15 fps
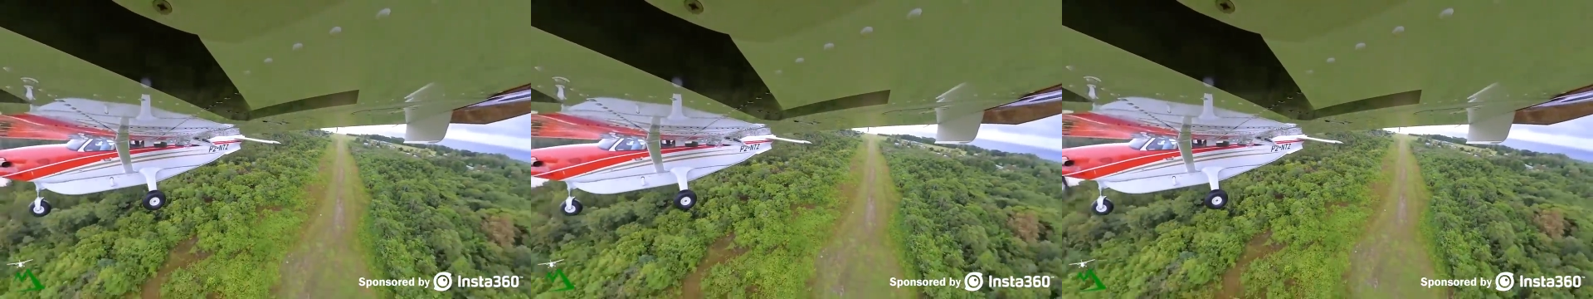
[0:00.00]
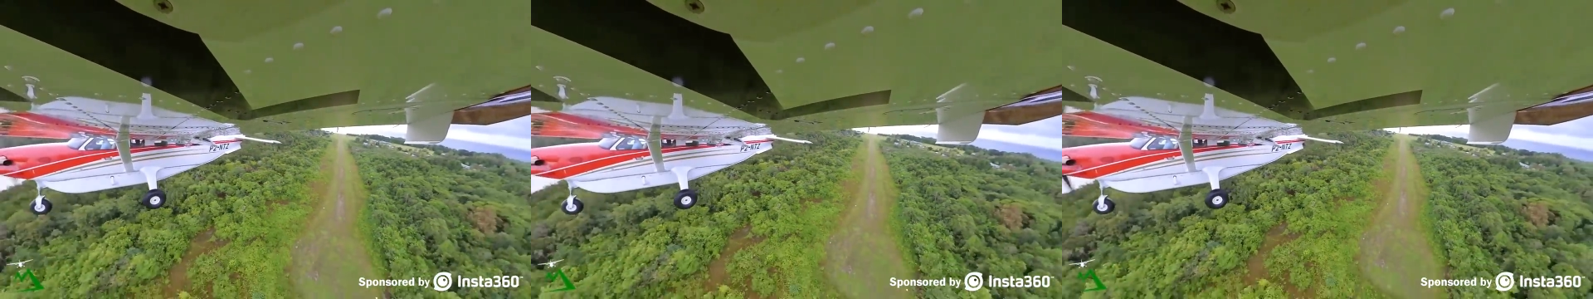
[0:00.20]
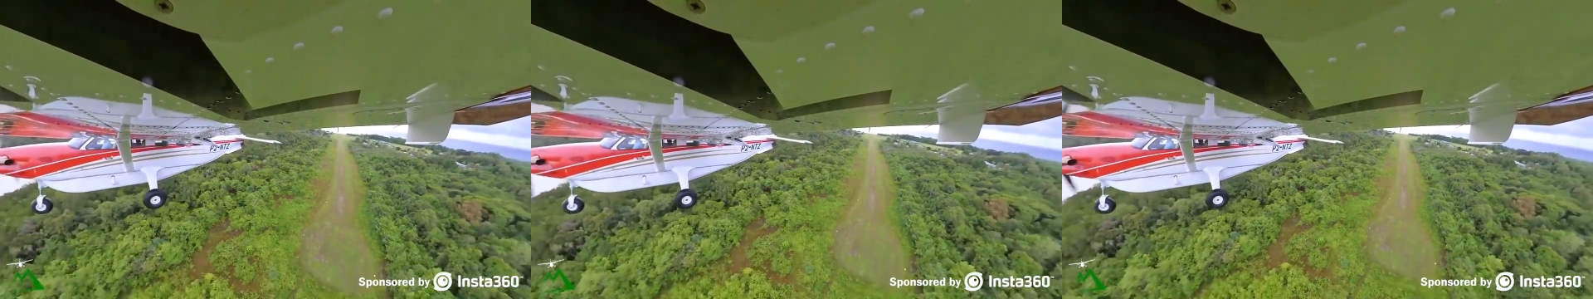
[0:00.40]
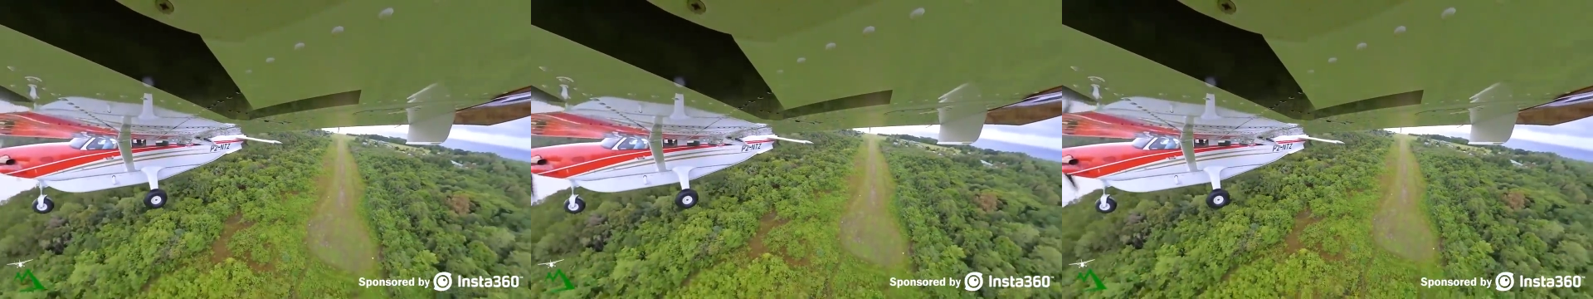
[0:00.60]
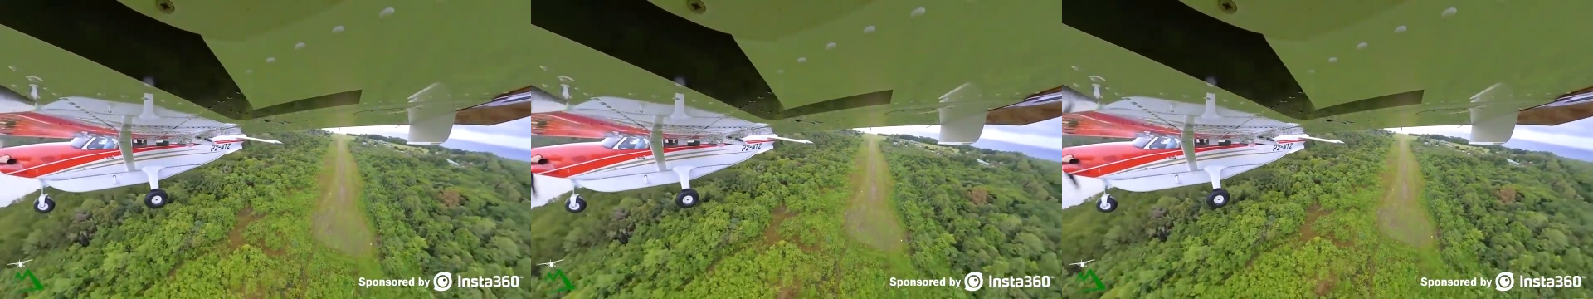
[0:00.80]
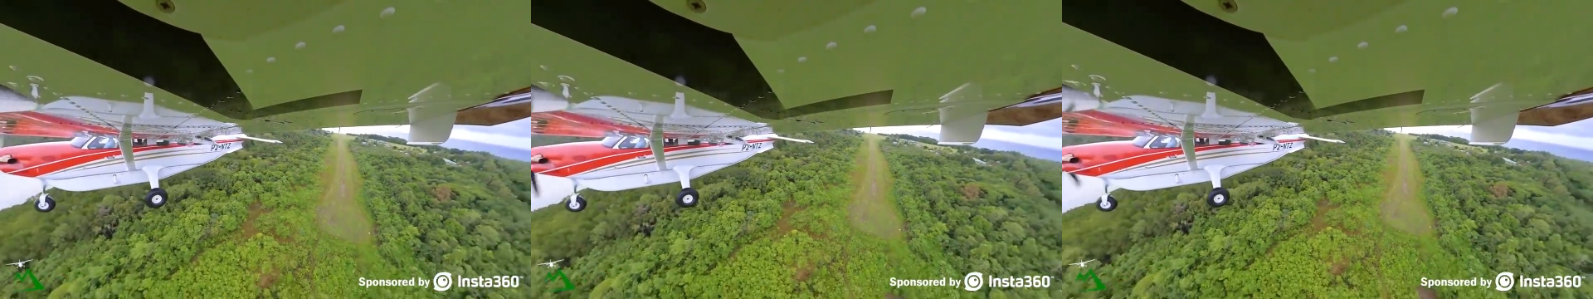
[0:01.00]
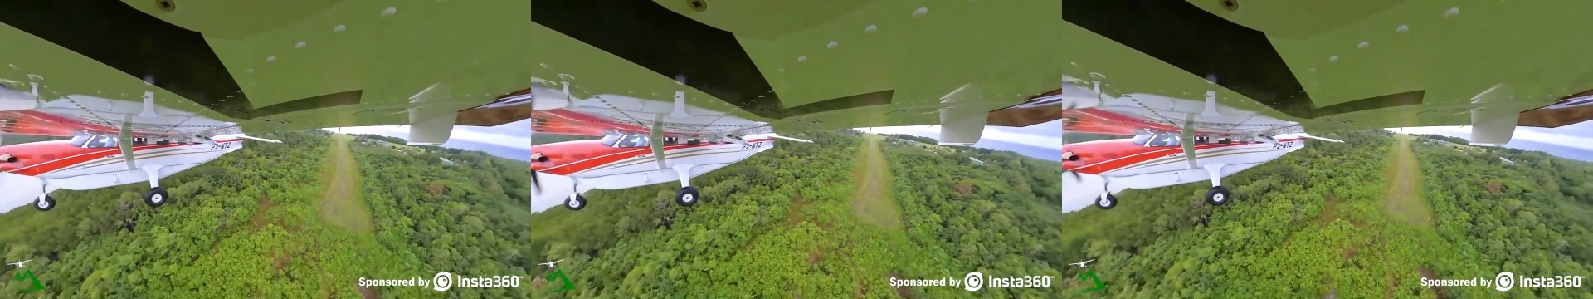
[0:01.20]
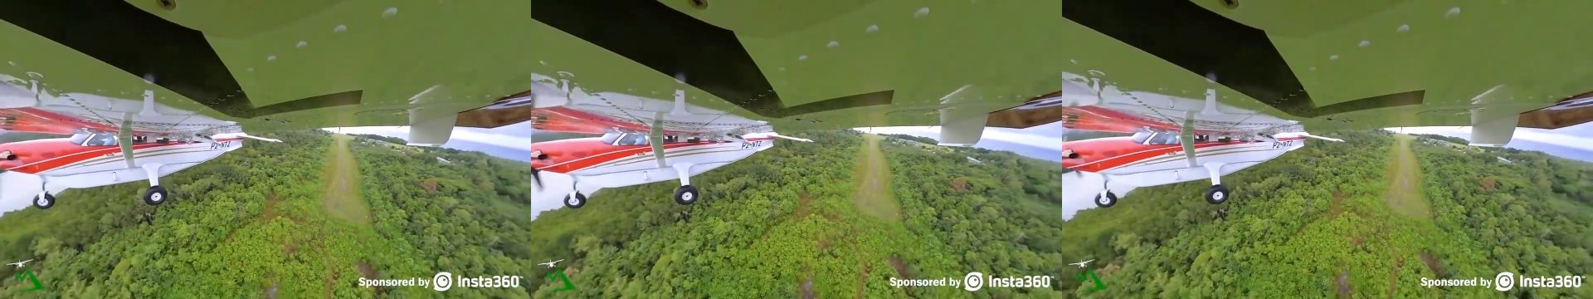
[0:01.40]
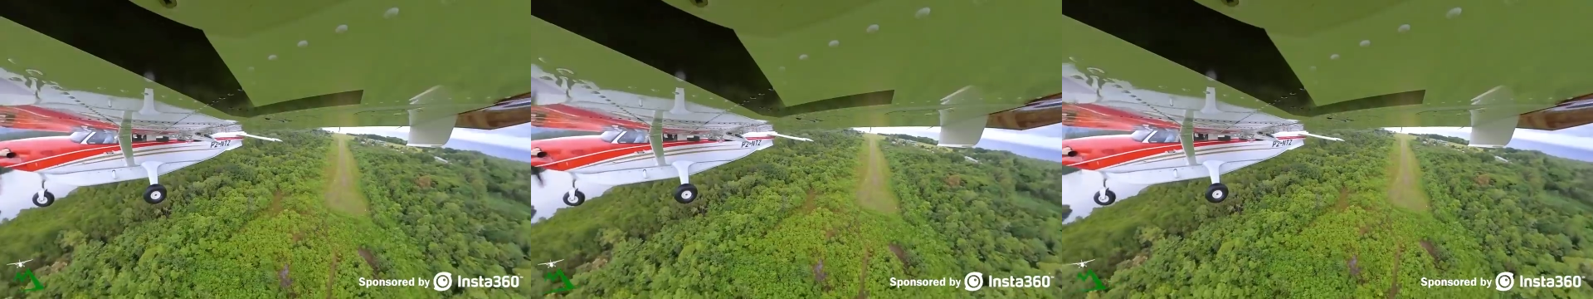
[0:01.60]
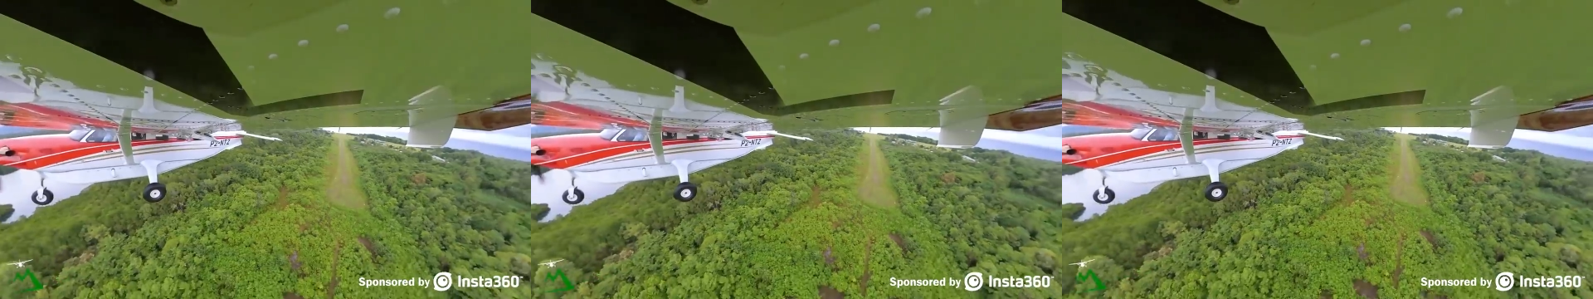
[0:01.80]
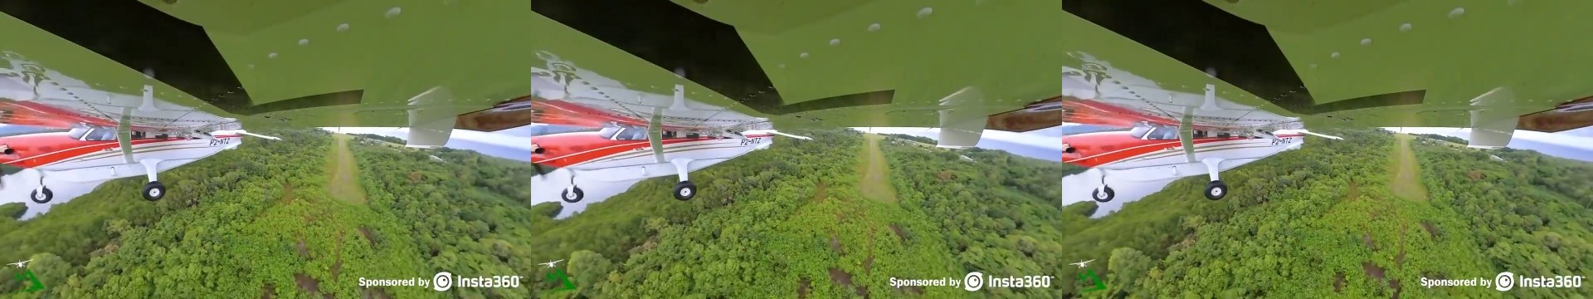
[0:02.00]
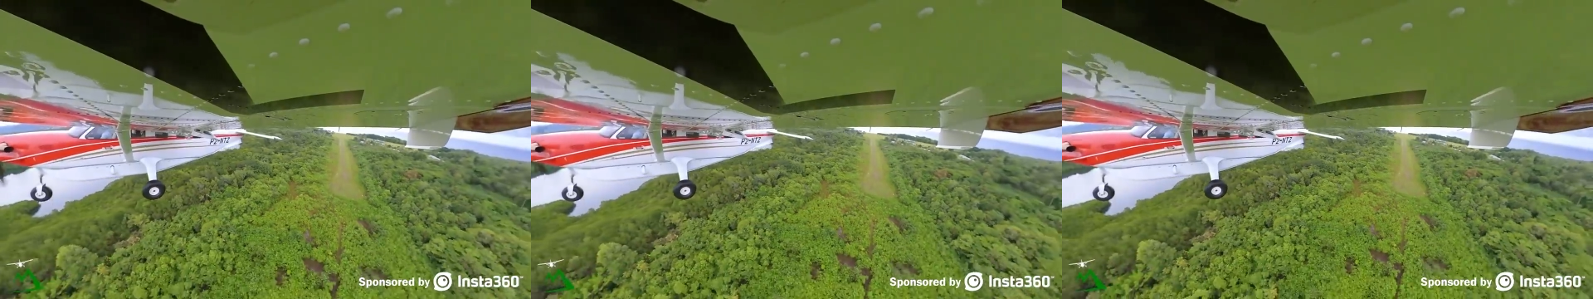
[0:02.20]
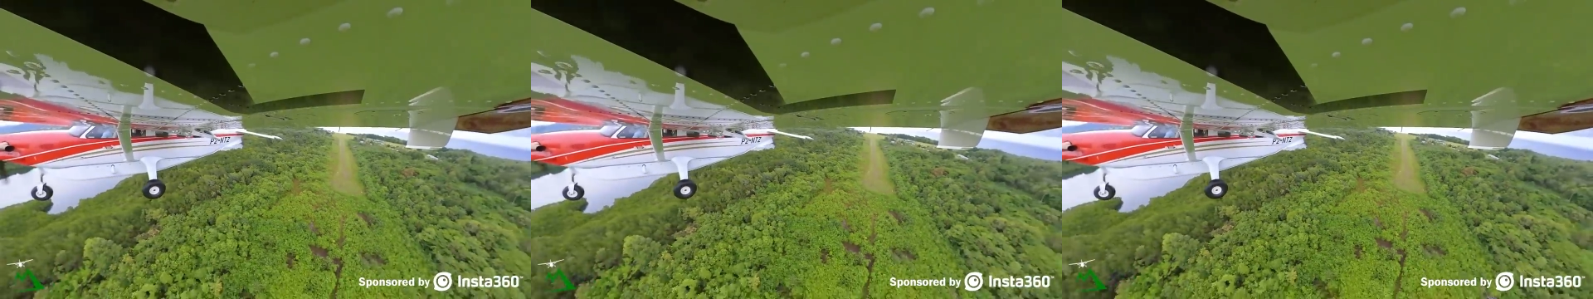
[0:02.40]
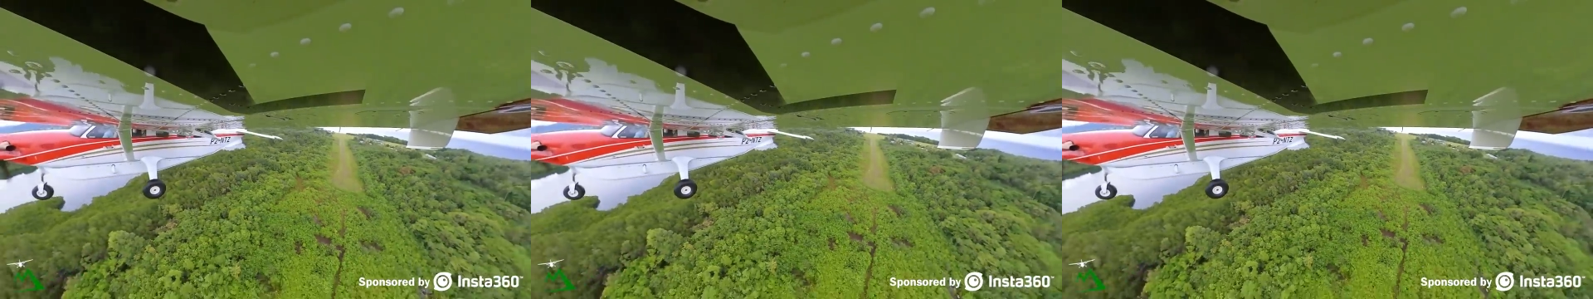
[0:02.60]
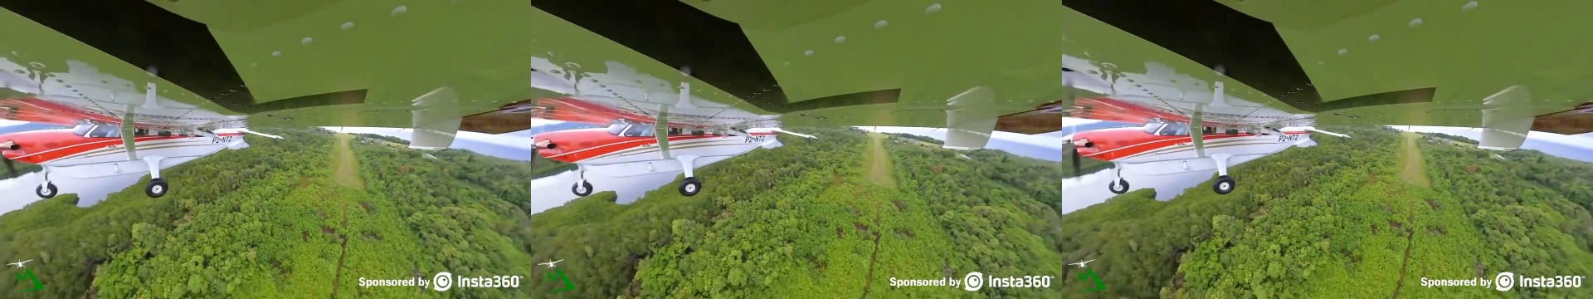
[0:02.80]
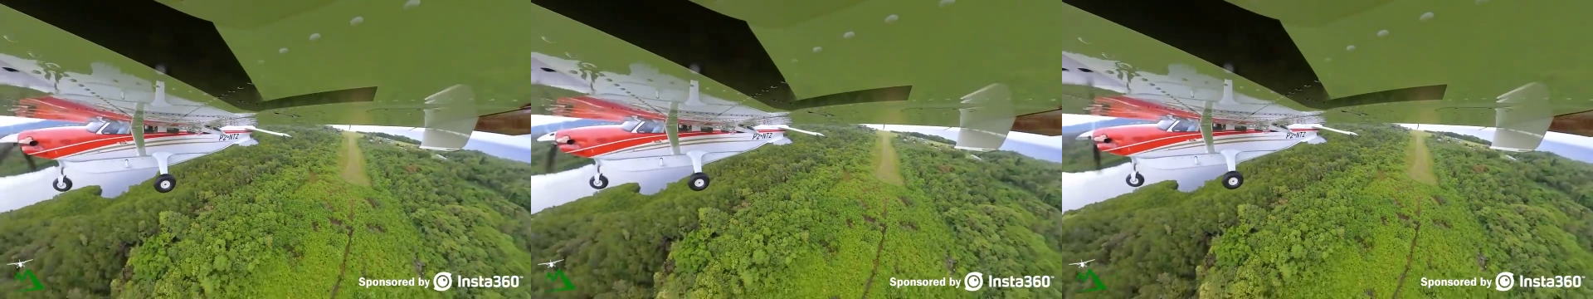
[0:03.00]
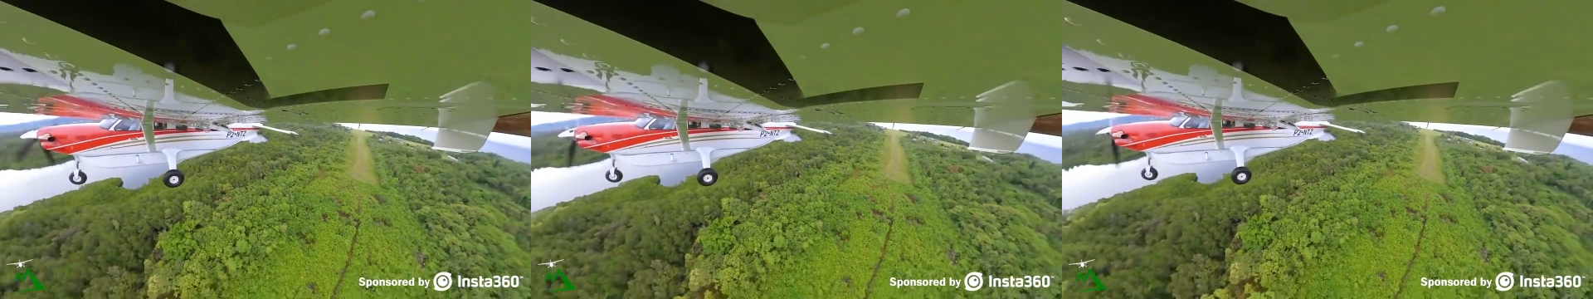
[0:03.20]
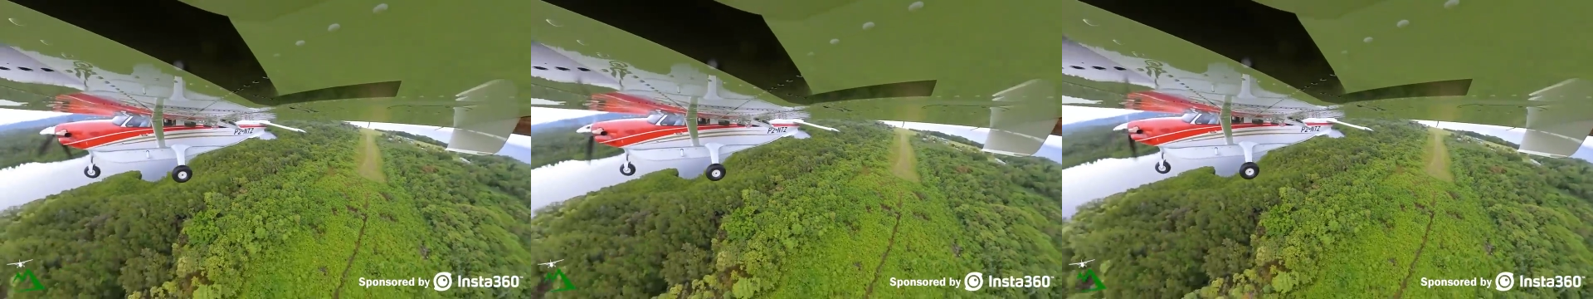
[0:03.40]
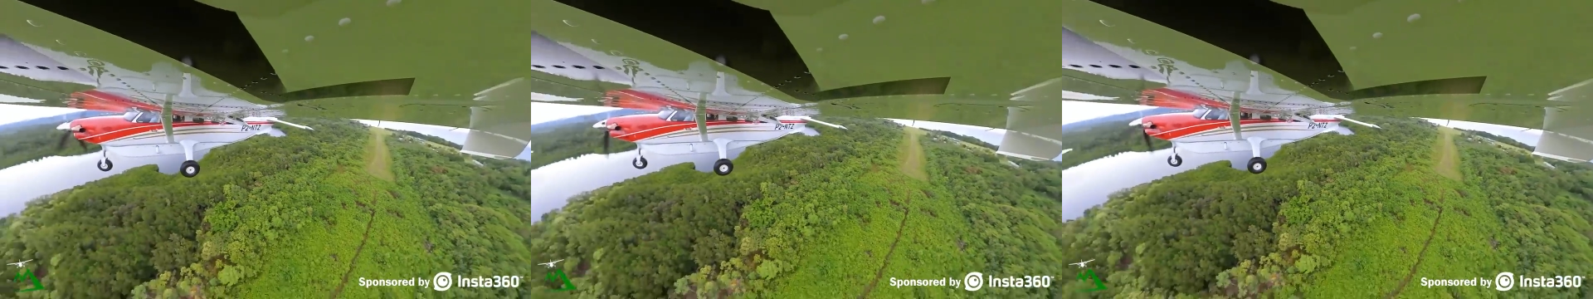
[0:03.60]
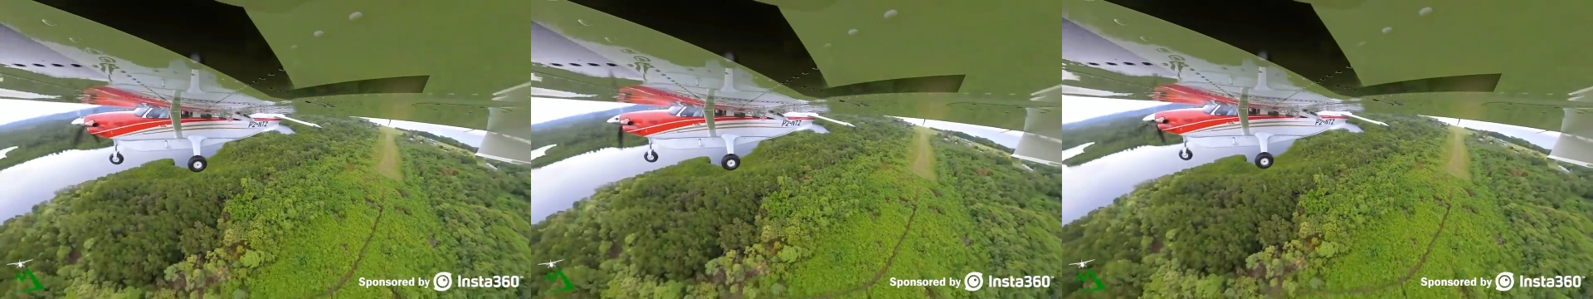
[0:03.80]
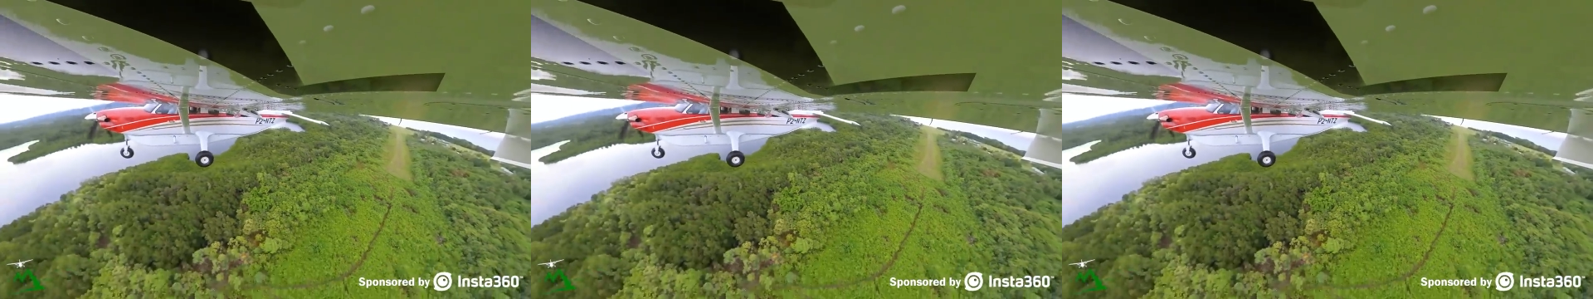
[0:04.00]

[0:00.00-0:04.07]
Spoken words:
Nobody's mouth can be seen.